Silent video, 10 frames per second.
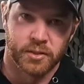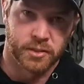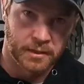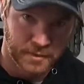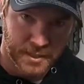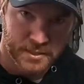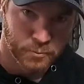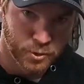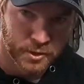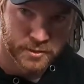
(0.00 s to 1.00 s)
So I've got
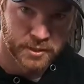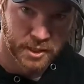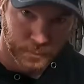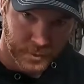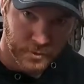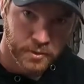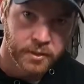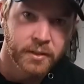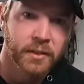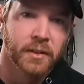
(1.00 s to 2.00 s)
some tricks to help you
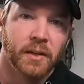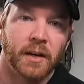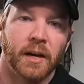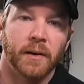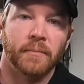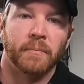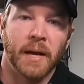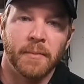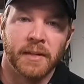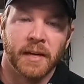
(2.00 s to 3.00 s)

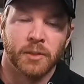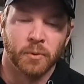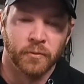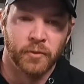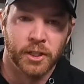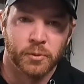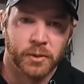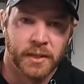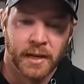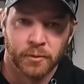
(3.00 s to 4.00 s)
maybe catch more fish
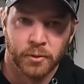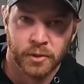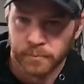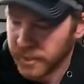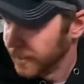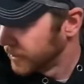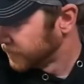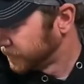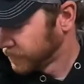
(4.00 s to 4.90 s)
with that rule in place.